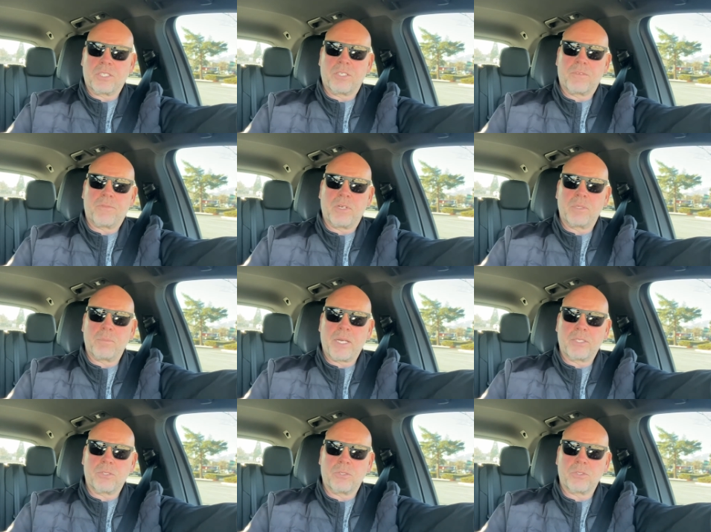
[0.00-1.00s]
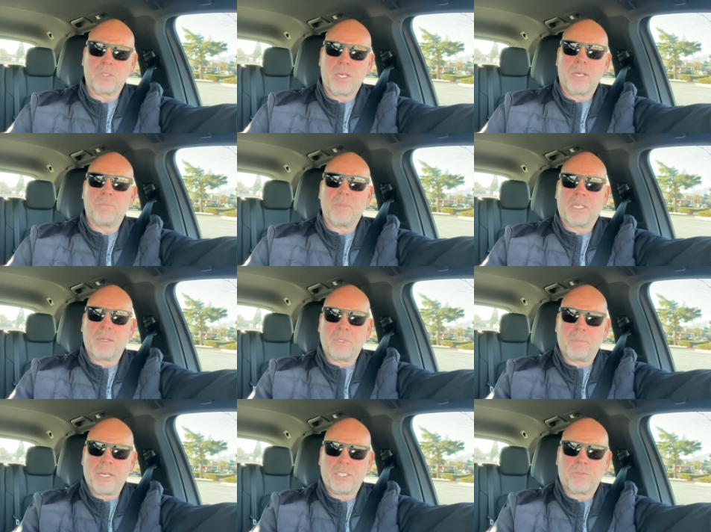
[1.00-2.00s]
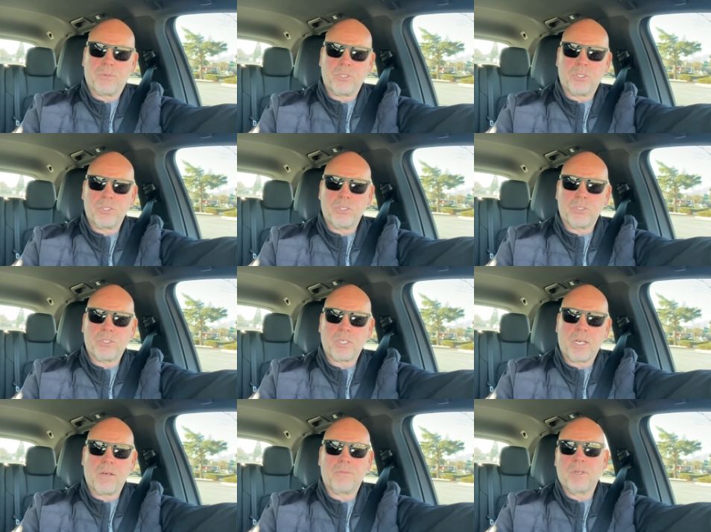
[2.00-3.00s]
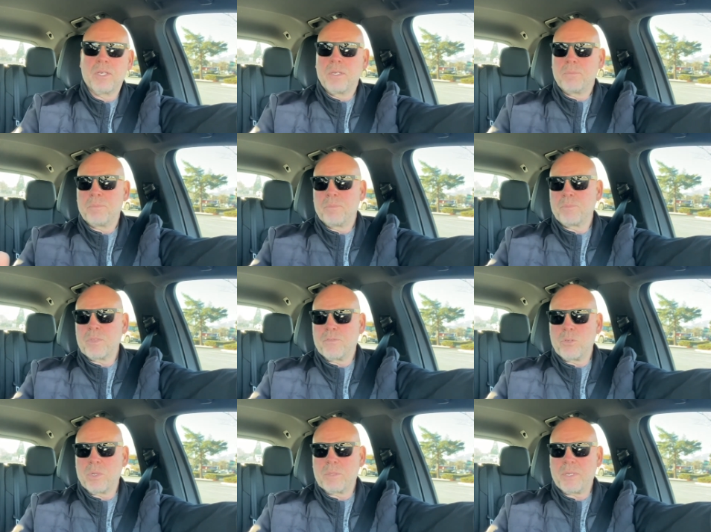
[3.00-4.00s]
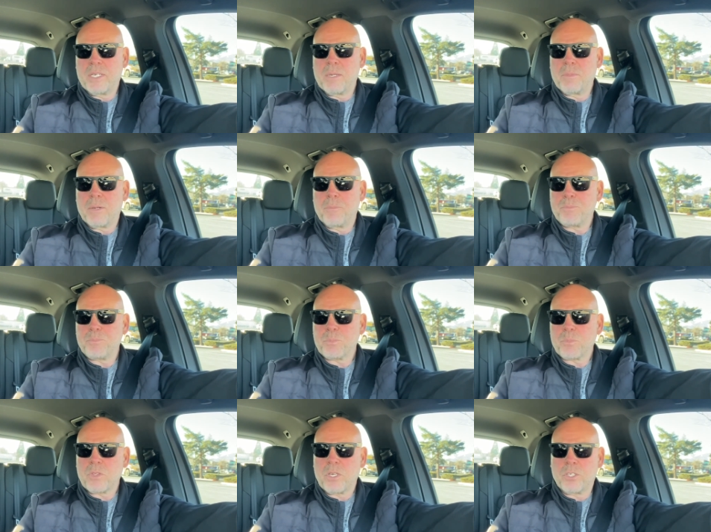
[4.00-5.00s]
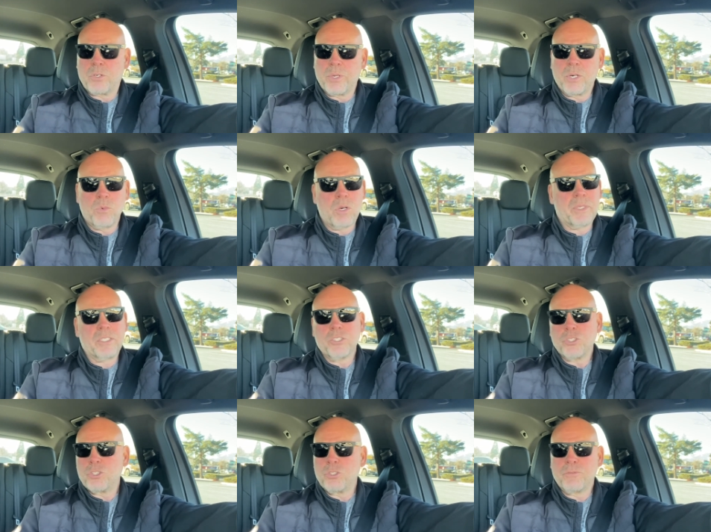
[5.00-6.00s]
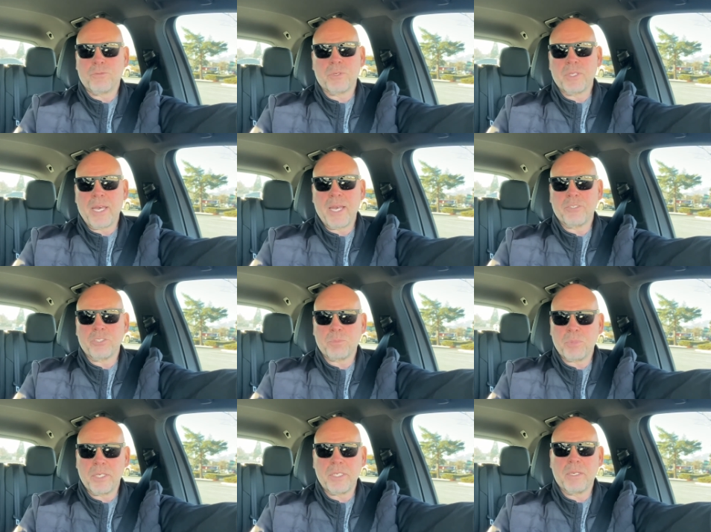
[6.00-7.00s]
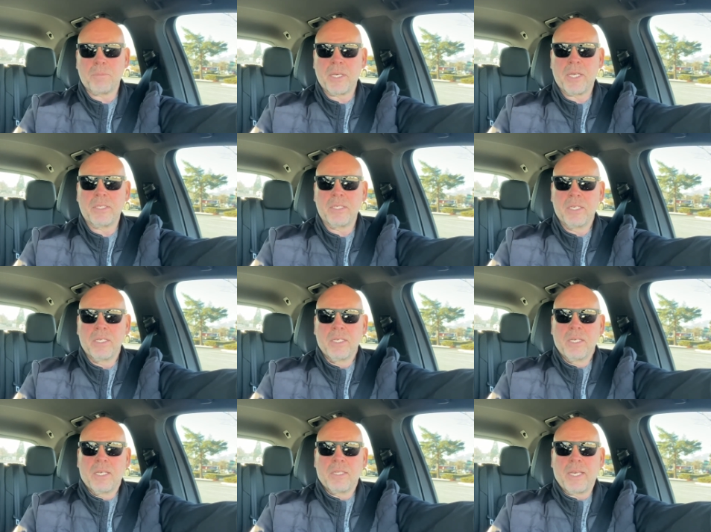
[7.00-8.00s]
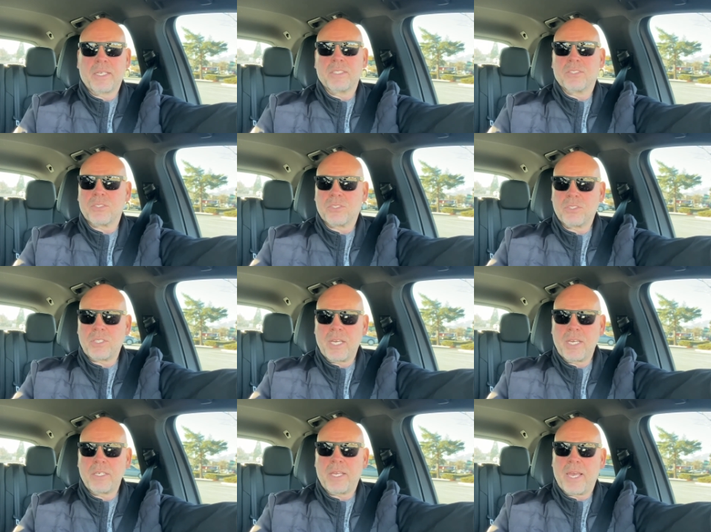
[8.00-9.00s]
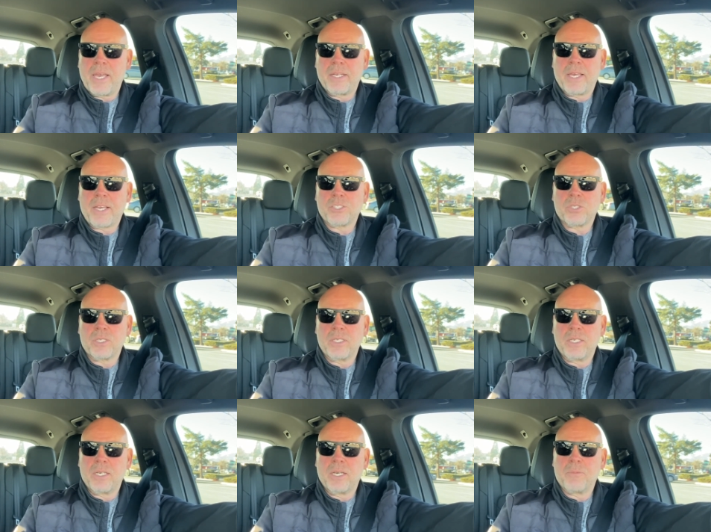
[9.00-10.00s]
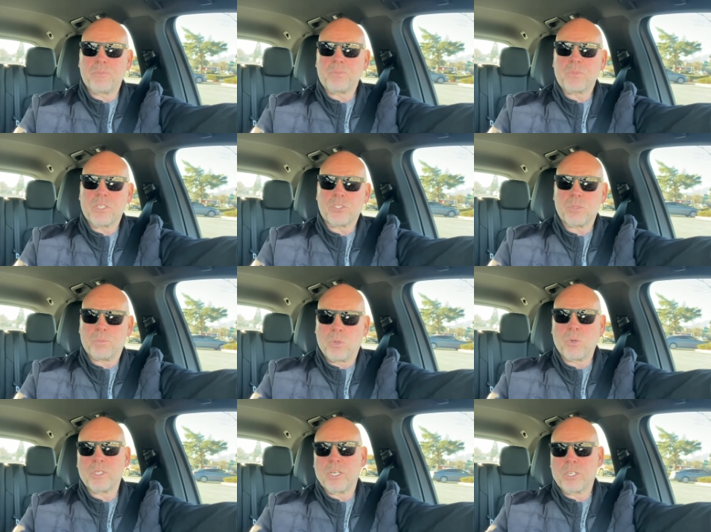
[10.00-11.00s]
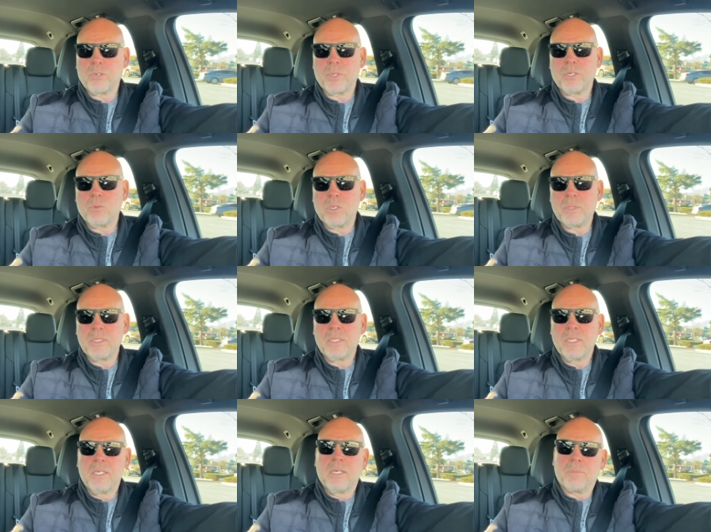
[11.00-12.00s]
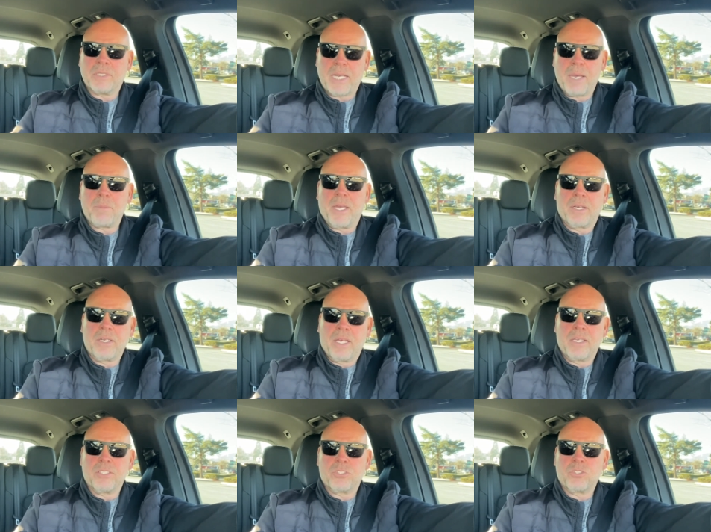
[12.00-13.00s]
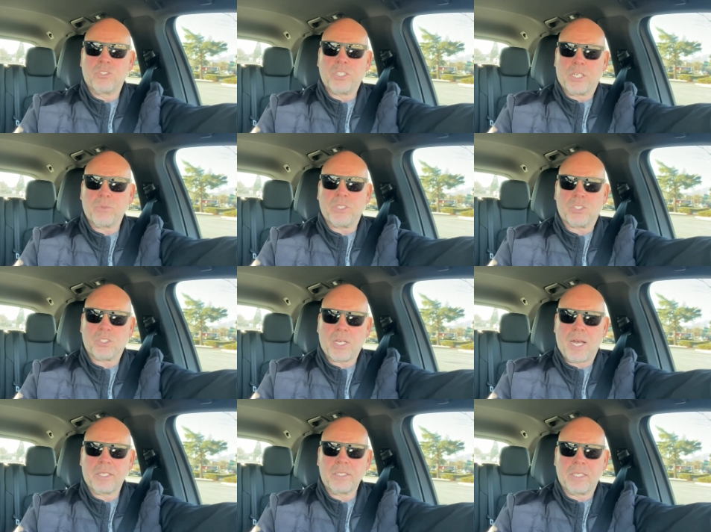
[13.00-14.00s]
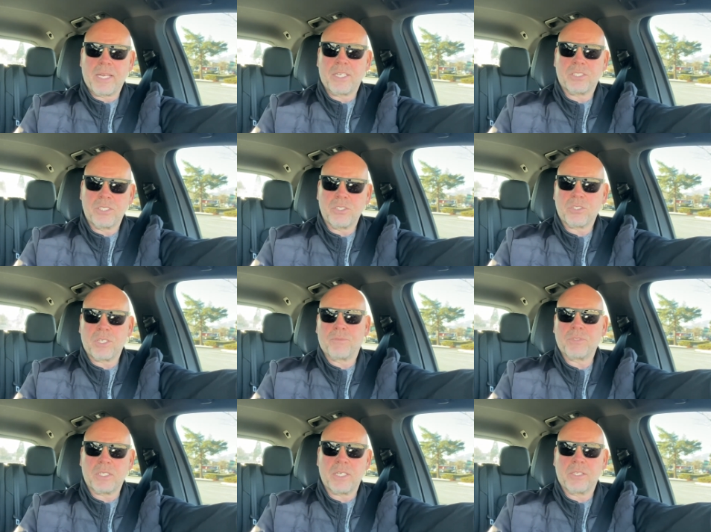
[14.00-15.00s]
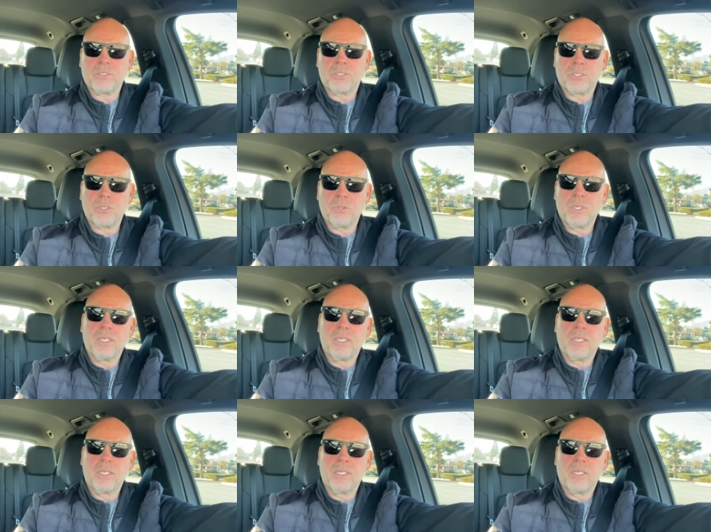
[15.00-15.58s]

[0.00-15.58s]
to the fundamentals, become the best version of yourself. If you want to become a, a career woman, shoot for that. There's plenty of men that can sustain and actually uh, support a career woman. But that man is generally solid and has his stuff together too.